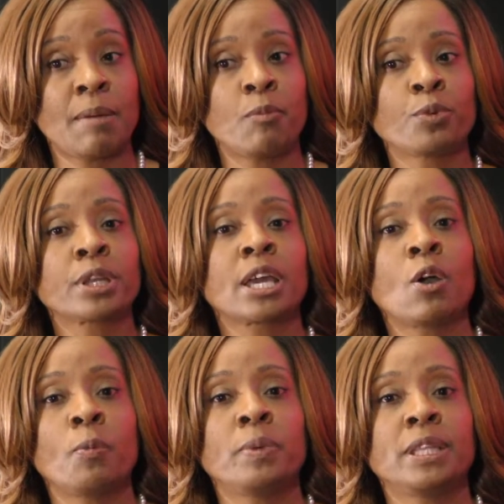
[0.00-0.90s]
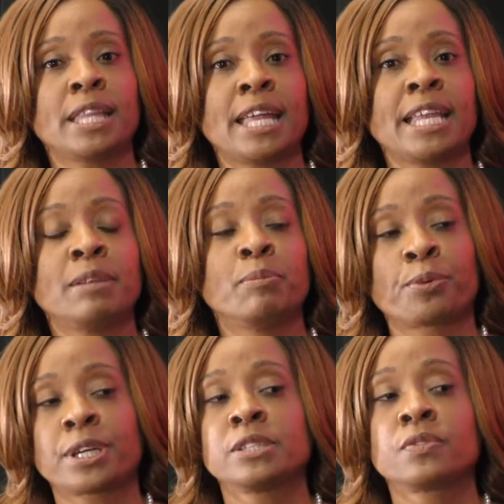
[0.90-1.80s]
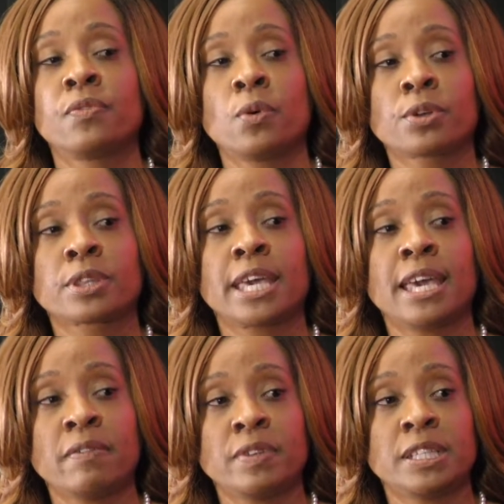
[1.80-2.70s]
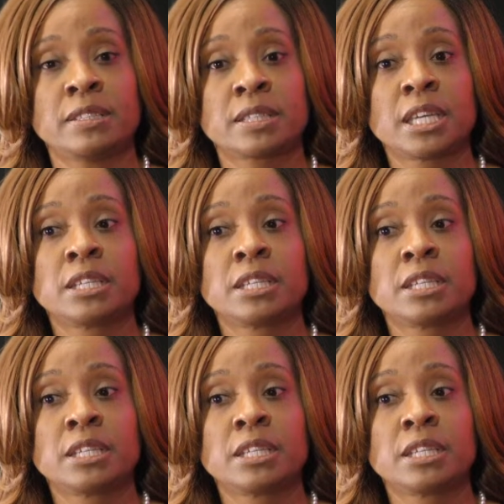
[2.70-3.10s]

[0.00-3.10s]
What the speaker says: I'm really hoping that it brings forth evidence